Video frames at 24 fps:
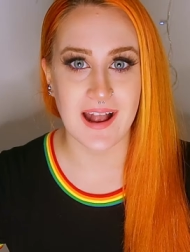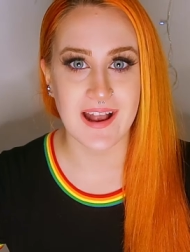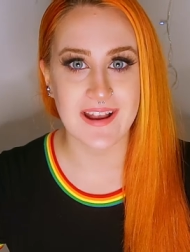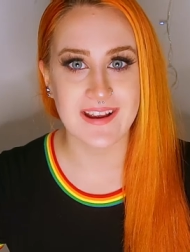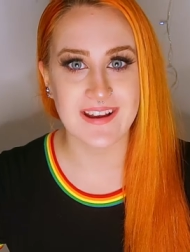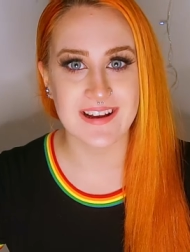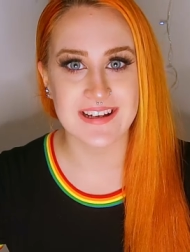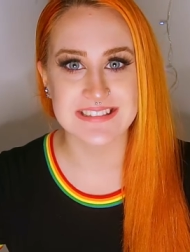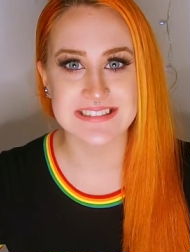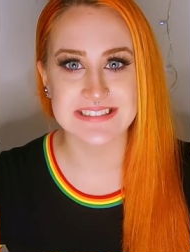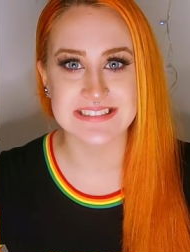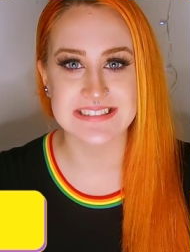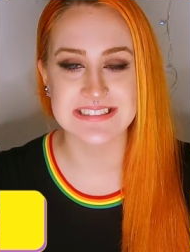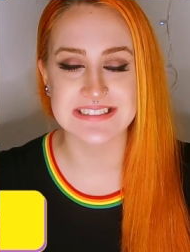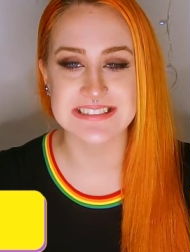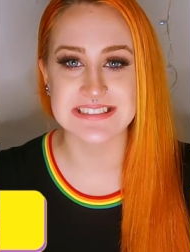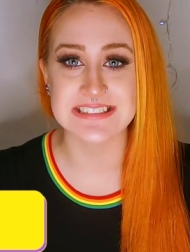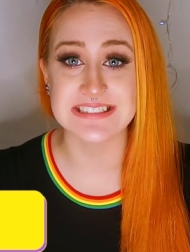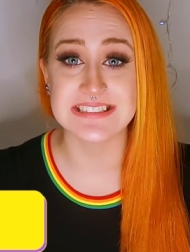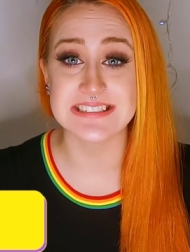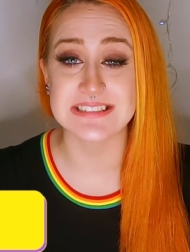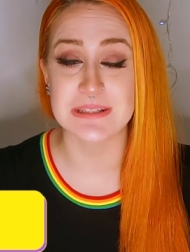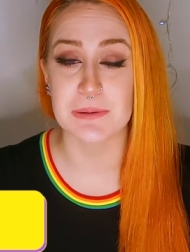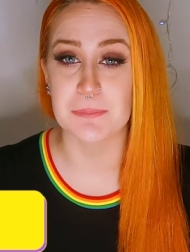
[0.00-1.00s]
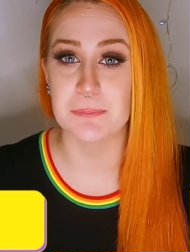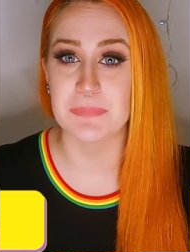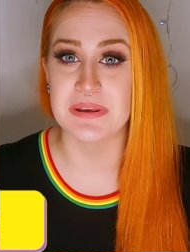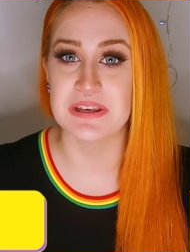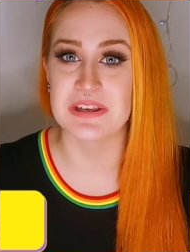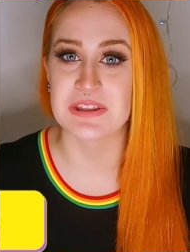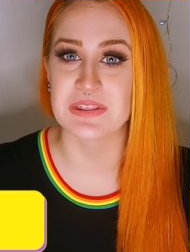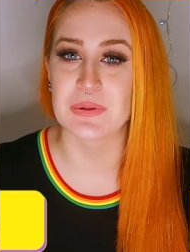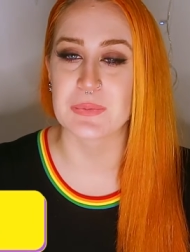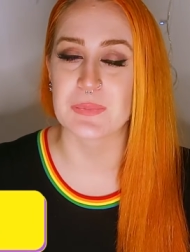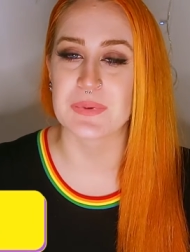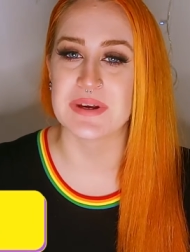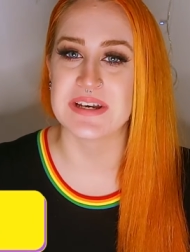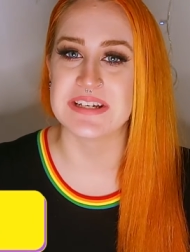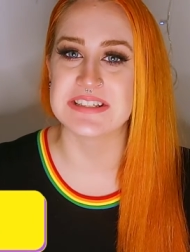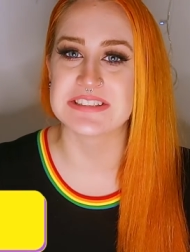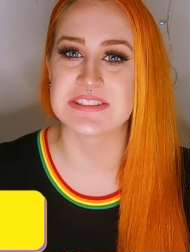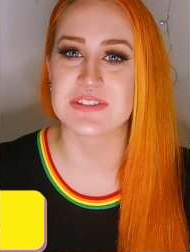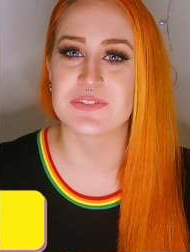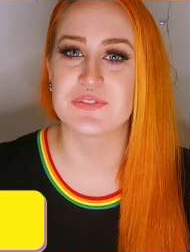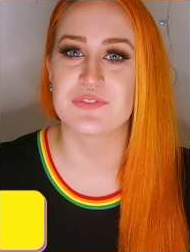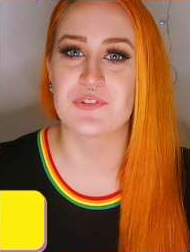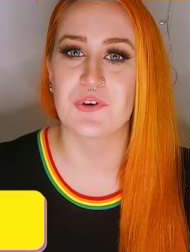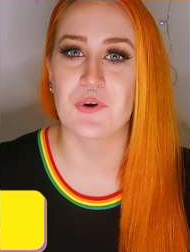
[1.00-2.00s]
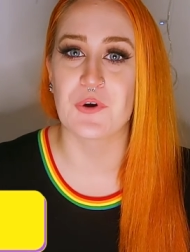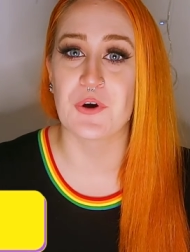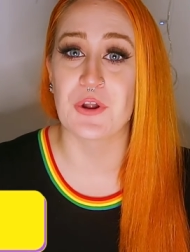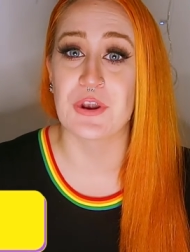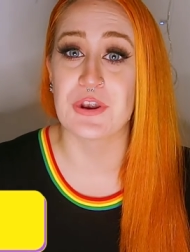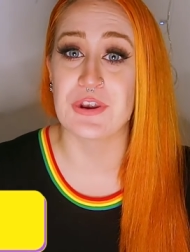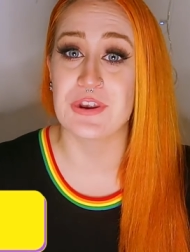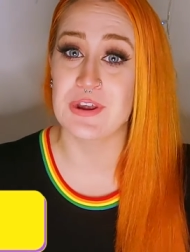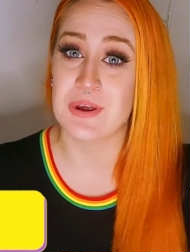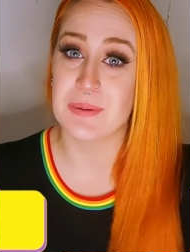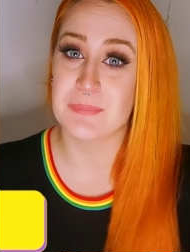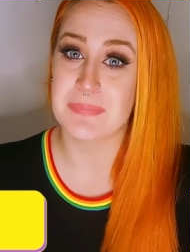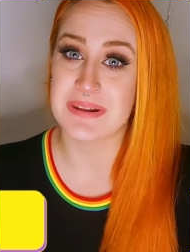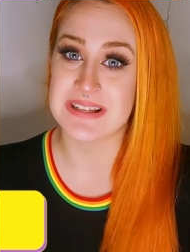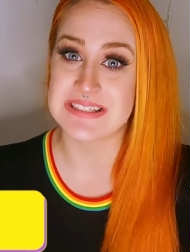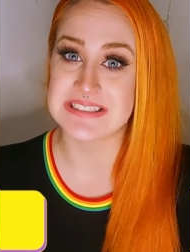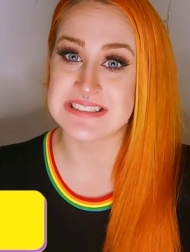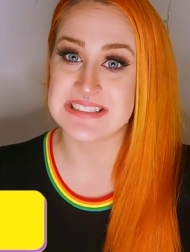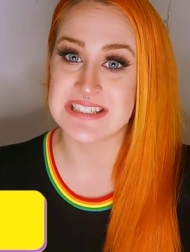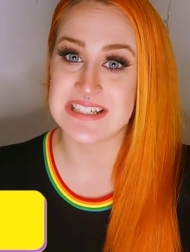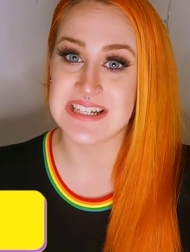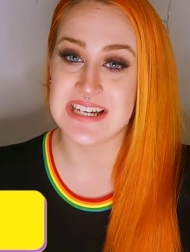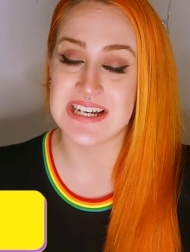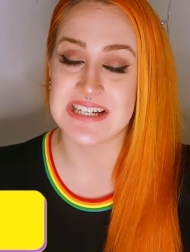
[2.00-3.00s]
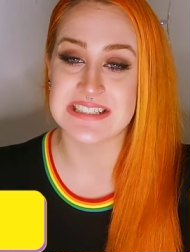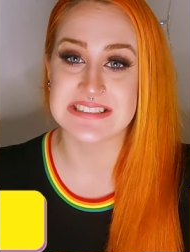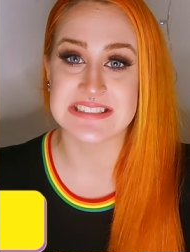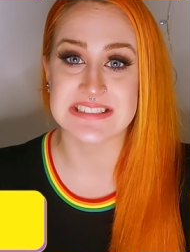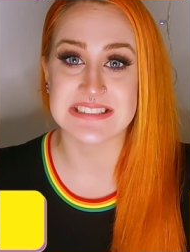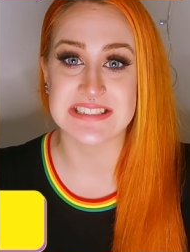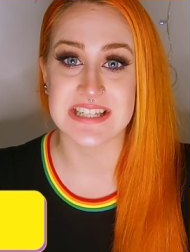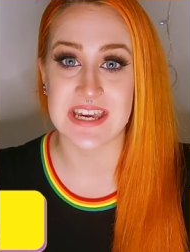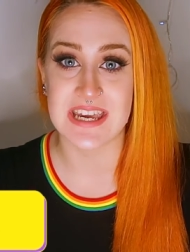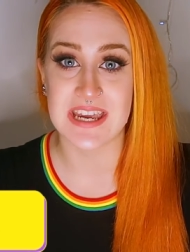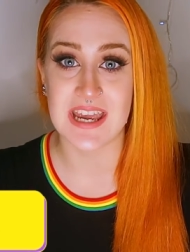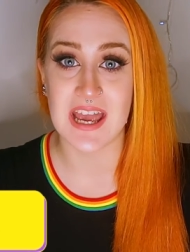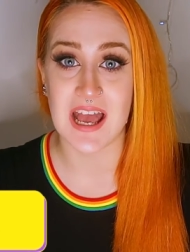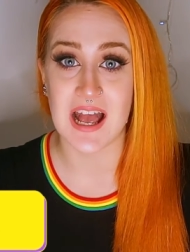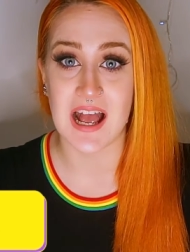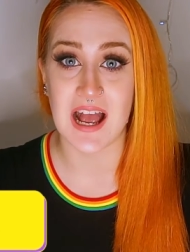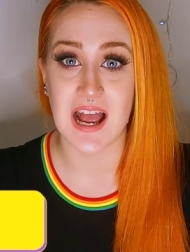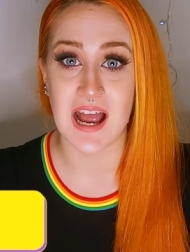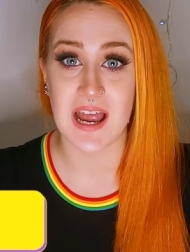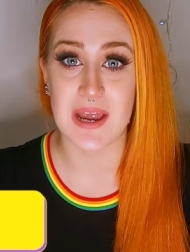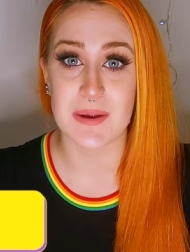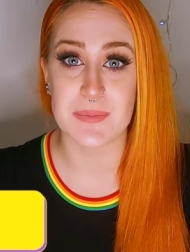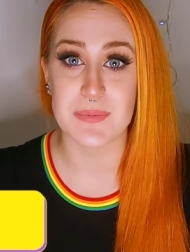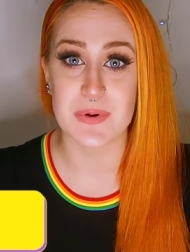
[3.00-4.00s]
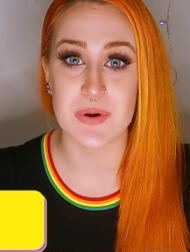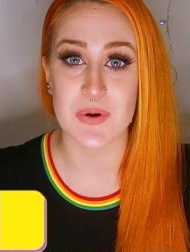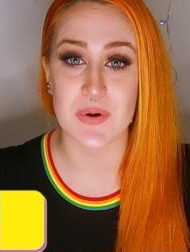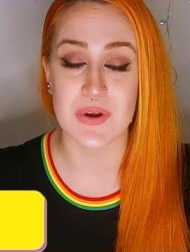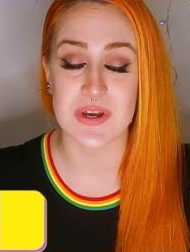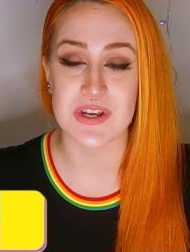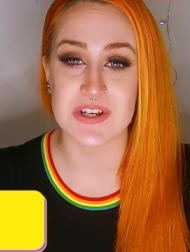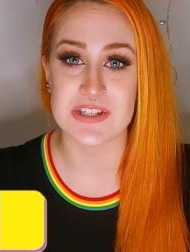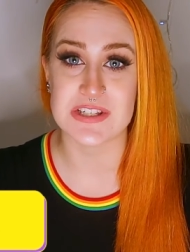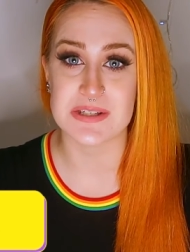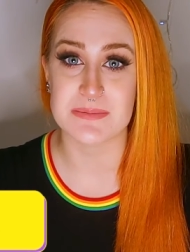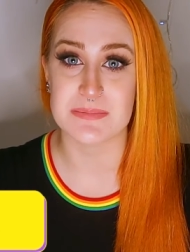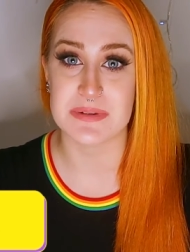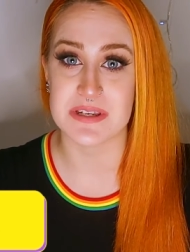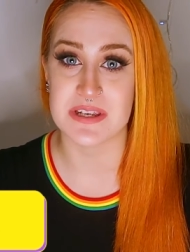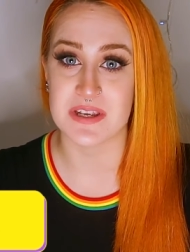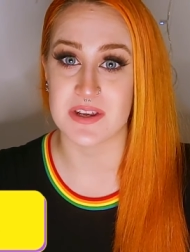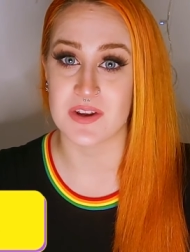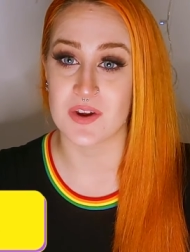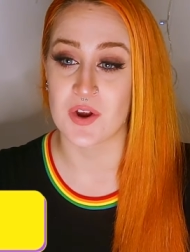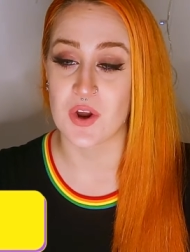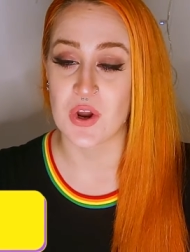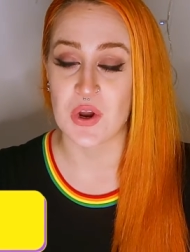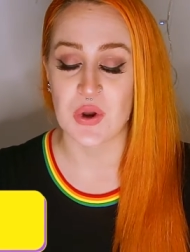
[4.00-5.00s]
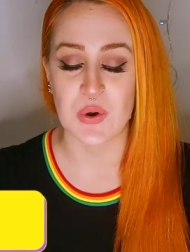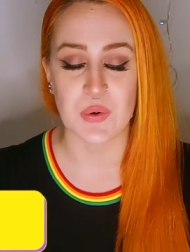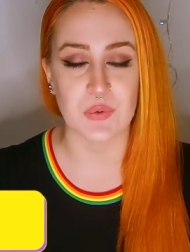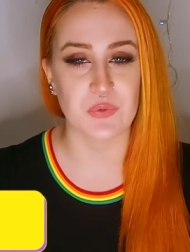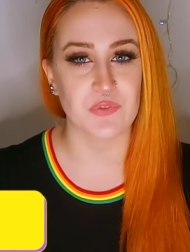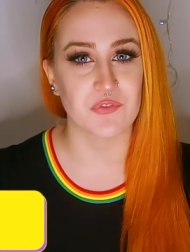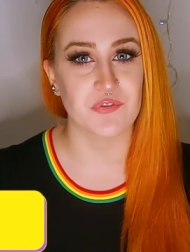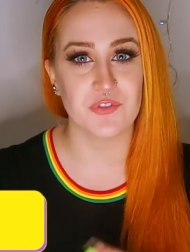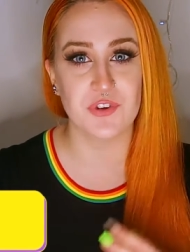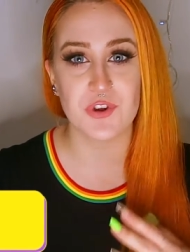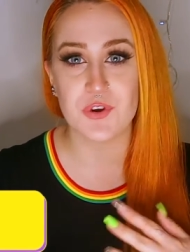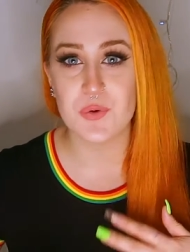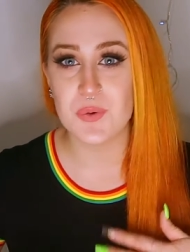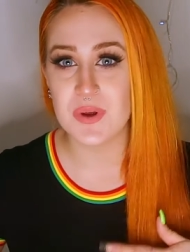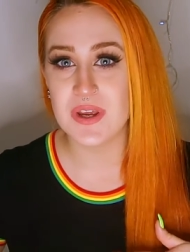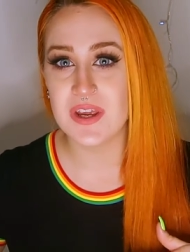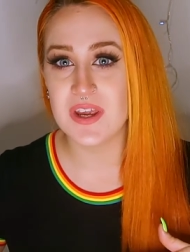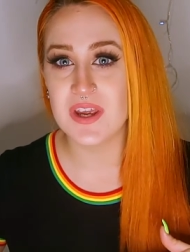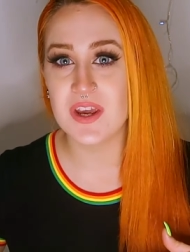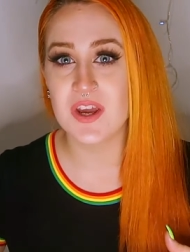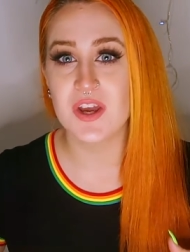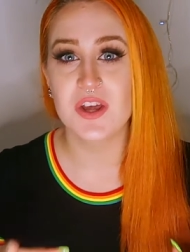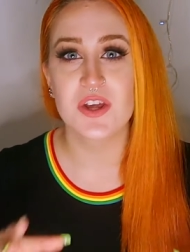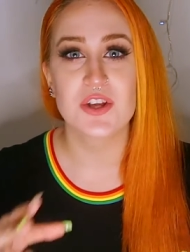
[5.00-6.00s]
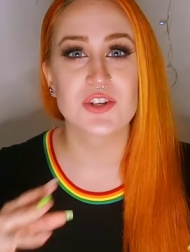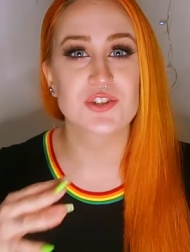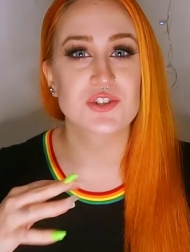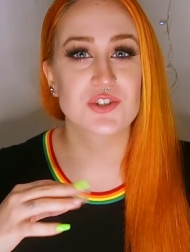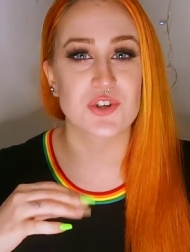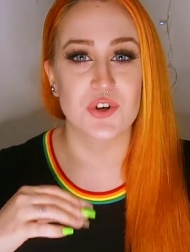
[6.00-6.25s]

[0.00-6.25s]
Hi guys, this is Megan Louise for Nerdblender, and today I am going to be reviewing,